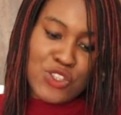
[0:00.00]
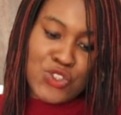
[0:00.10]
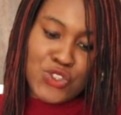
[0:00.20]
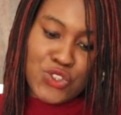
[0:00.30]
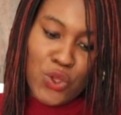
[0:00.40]

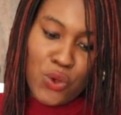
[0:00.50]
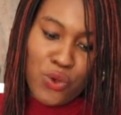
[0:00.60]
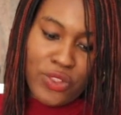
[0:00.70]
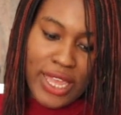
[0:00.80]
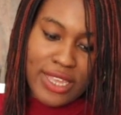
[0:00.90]

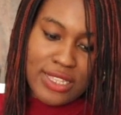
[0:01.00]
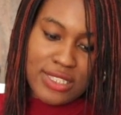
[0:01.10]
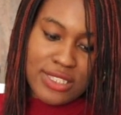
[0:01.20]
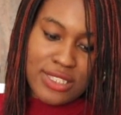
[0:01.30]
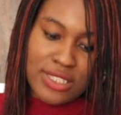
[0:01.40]
so that
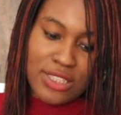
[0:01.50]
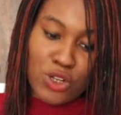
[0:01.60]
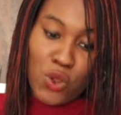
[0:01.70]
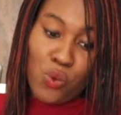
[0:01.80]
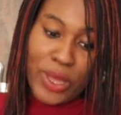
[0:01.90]
is the
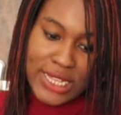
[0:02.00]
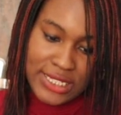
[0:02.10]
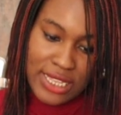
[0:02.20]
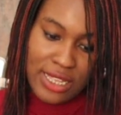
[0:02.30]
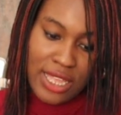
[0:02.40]
low
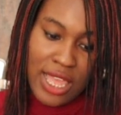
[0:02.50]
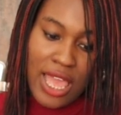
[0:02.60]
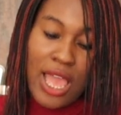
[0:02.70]
weighting.